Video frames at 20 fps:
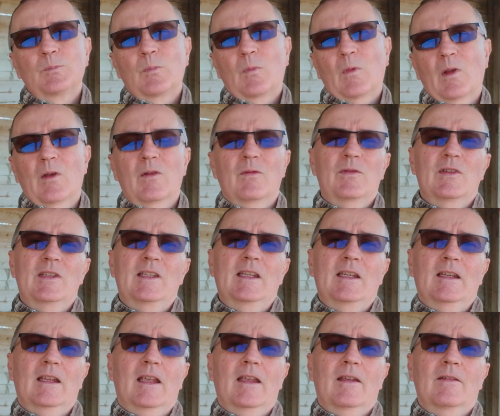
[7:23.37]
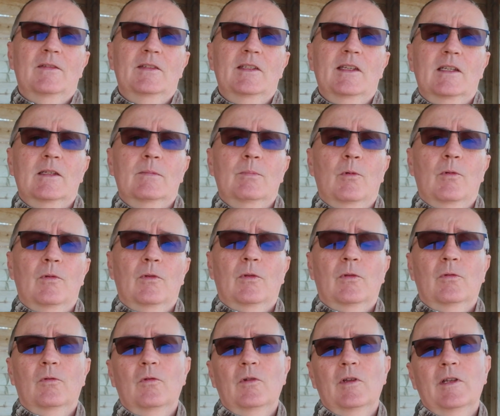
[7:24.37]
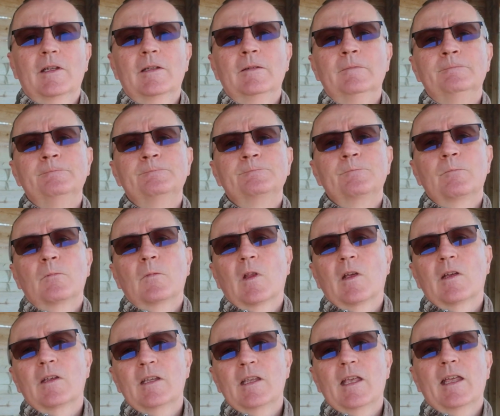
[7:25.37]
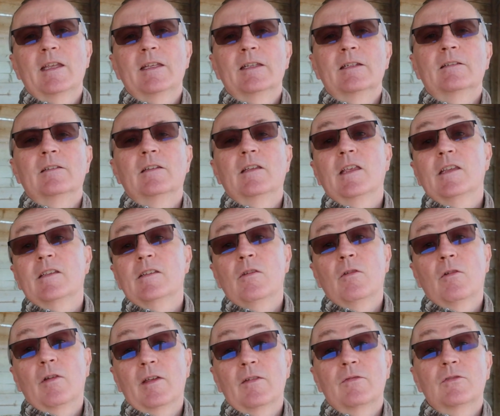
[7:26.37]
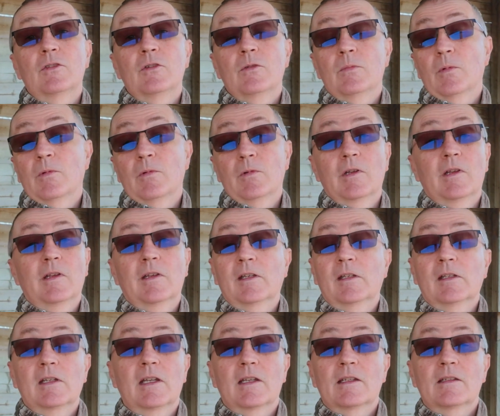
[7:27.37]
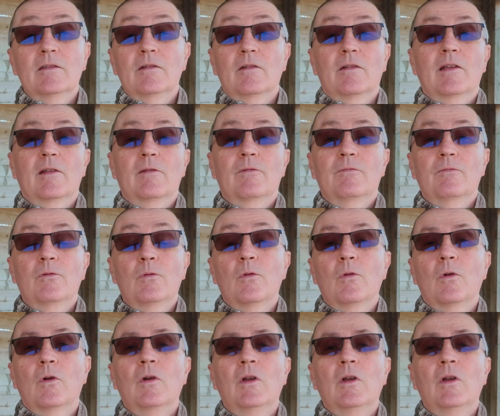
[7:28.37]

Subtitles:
Obviously f6.3 again is not f2.8, it's not f4,